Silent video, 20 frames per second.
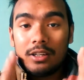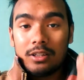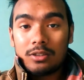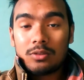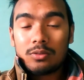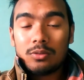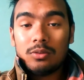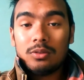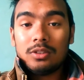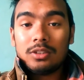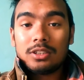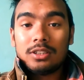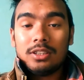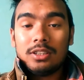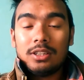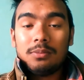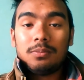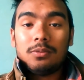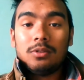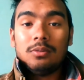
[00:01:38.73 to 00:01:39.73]
tools
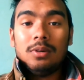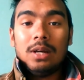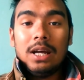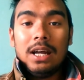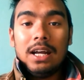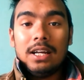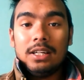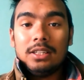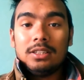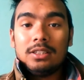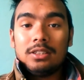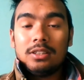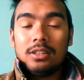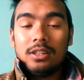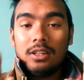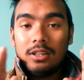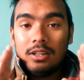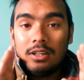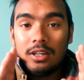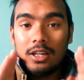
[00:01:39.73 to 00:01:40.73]
they provide
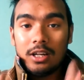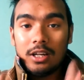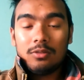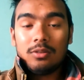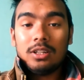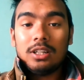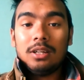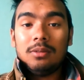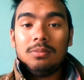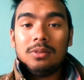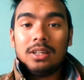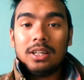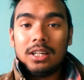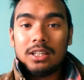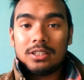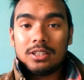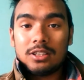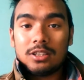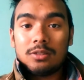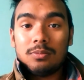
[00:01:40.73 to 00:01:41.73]
Android
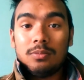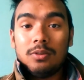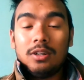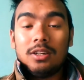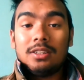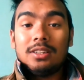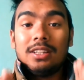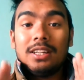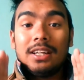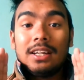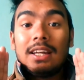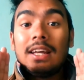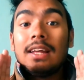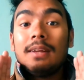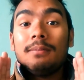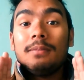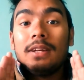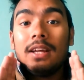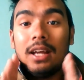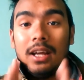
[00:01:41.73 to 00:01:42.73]
applications, but they
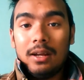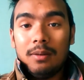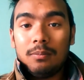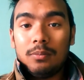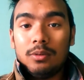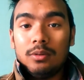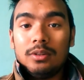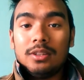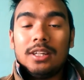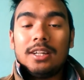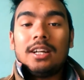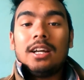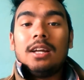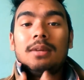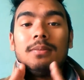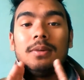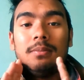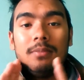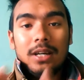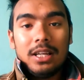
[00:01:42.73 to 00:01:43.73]
can be harmful, they
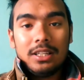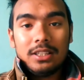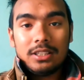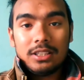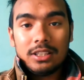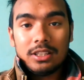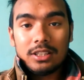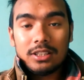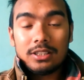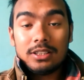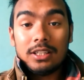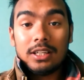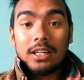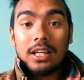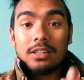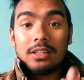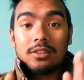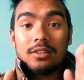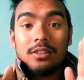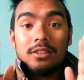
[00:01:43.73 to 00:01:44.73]
can be malicious, they
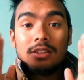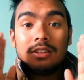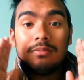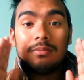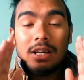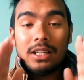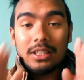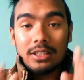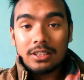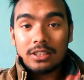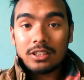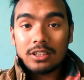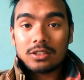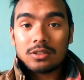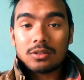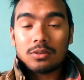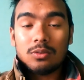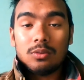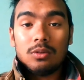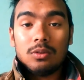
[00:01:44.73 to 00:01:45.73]
can contain
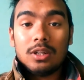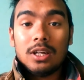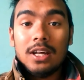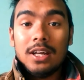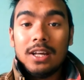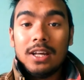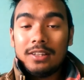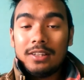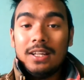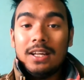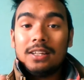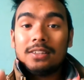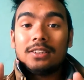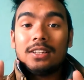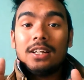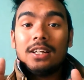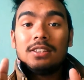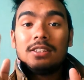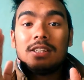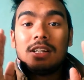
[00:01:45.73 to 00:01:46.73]
malicious code that
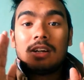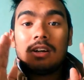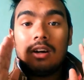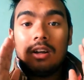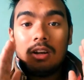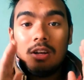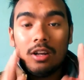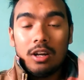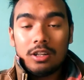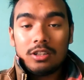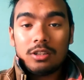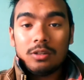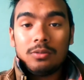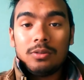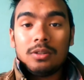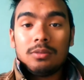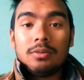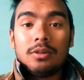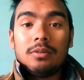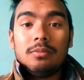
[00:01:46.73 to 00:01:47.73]
can take a lot of
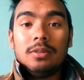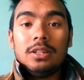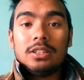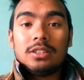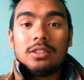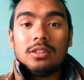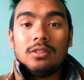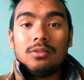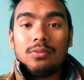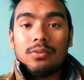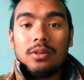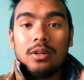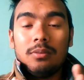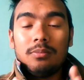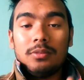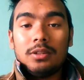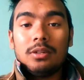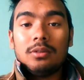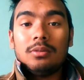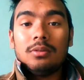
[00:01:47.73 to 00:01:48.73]
information
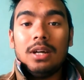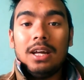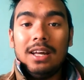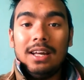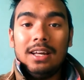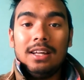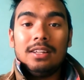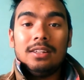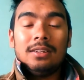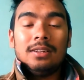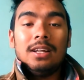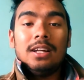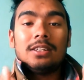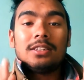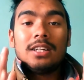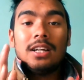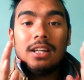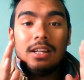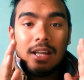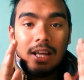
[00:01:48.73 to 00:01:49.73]
from you and that
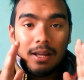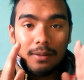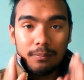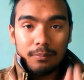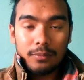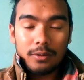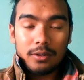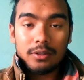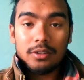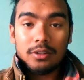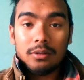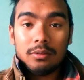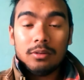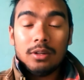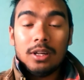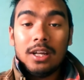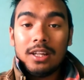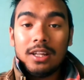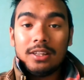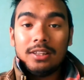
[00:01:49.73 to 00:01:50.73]
can hamper you,
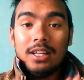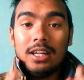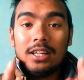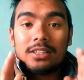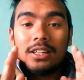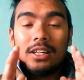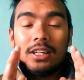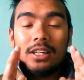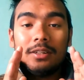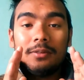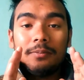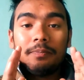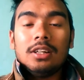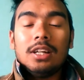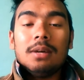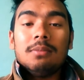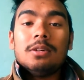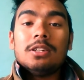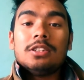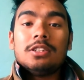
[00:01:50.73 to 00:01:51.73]
that can
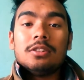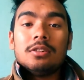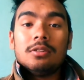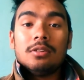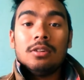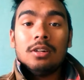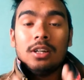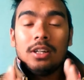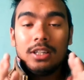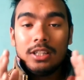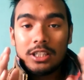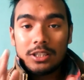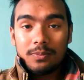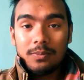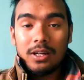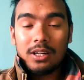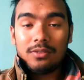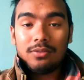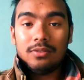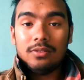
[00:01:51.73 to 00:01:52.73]
damage your
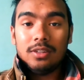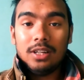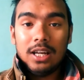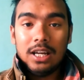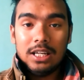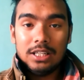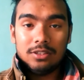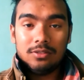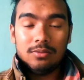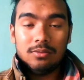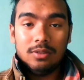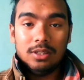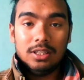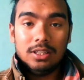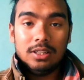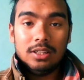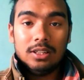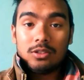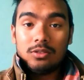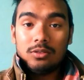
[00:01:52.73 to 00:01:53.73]
smartphone as well.
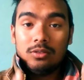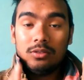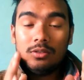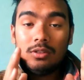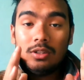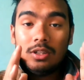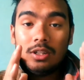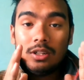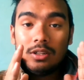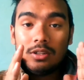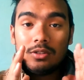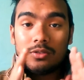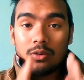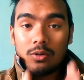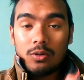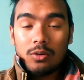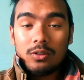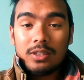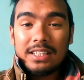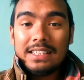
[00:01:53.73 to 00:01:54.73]
So
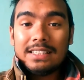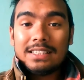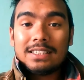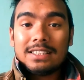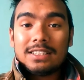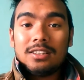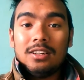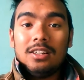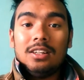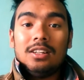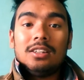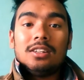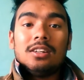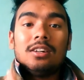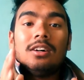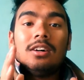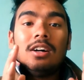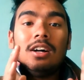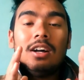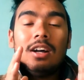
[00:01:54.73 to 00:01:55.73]
don't install
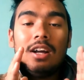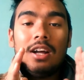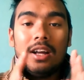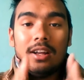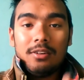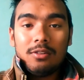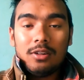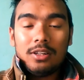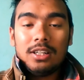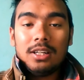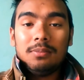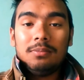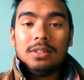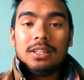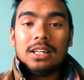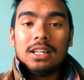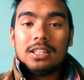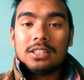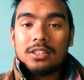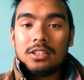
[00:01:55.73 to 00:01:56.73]
the Android
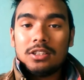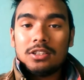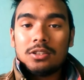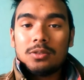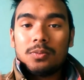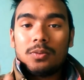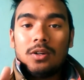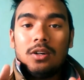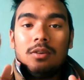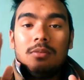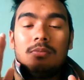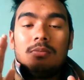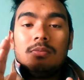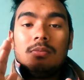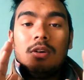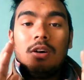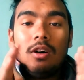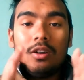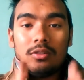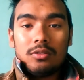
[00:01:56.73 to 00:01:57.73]
applications
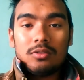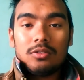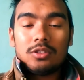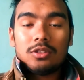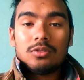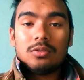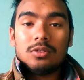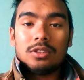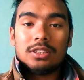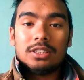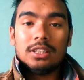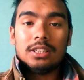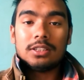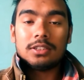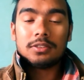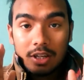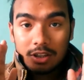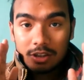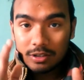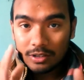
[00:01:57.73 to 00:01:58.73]
from unknown
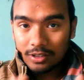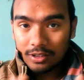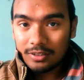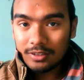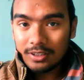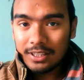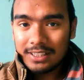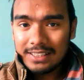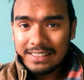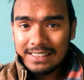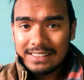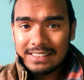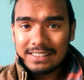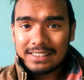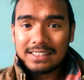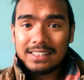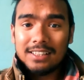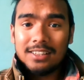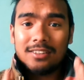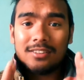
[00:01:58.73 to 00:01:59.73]
sources. So another
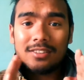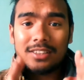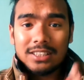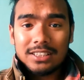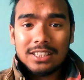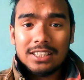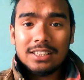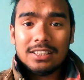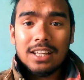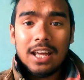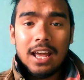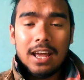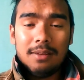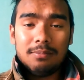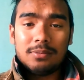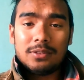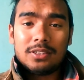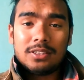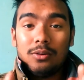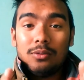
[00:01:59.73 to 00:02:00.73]
is recent
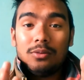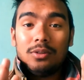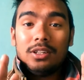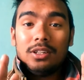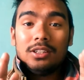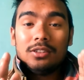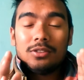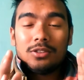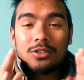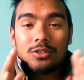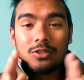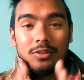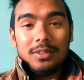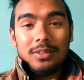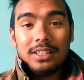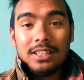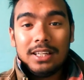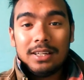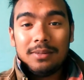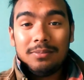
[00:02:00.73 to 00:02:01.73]
apps. We use so
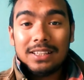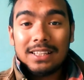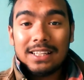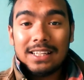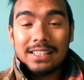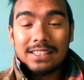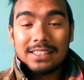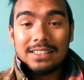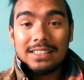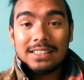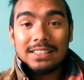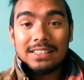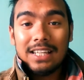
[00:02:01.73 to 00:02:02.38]
many applications